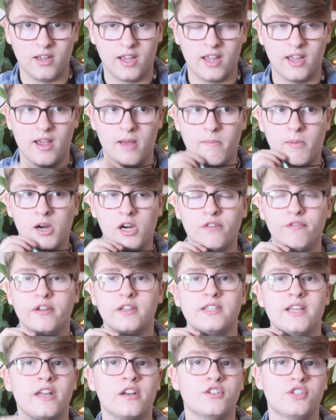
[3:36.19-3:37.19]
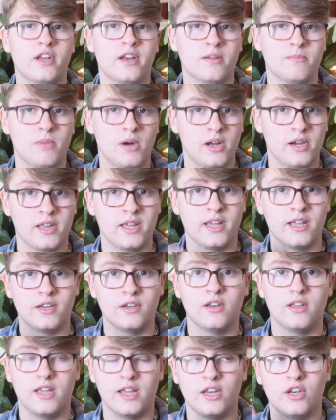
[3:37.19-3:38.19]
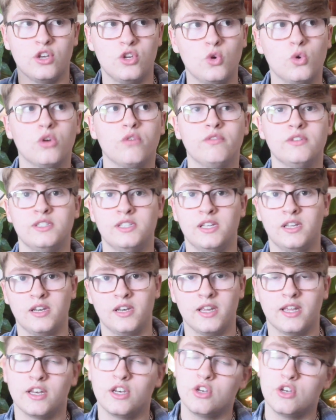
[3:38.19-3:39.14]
a perfect energetic body in your vicinity,